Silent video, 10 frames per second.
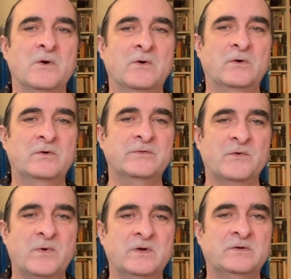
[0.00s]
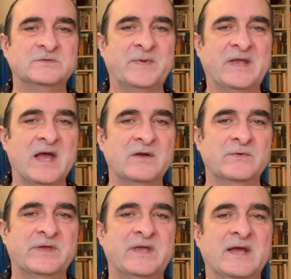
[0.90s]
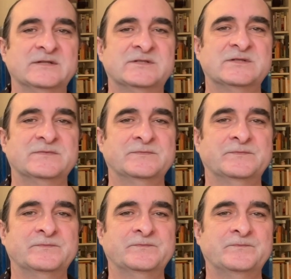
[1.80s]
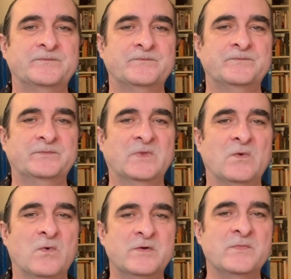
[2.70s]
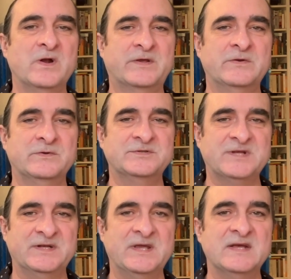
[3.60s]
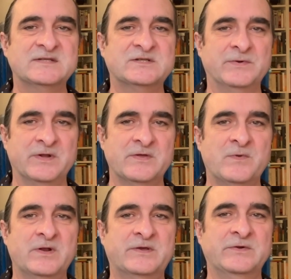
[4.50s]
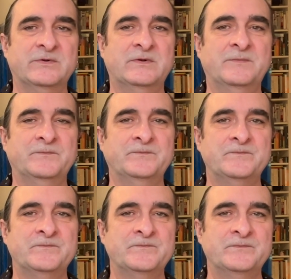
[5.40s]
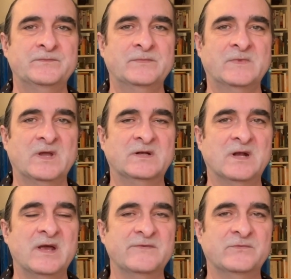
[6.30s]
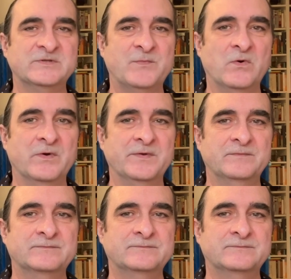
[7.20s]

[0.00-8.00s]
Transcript: All the world began with a yes. One molecule said yes to another molecule, and life was born.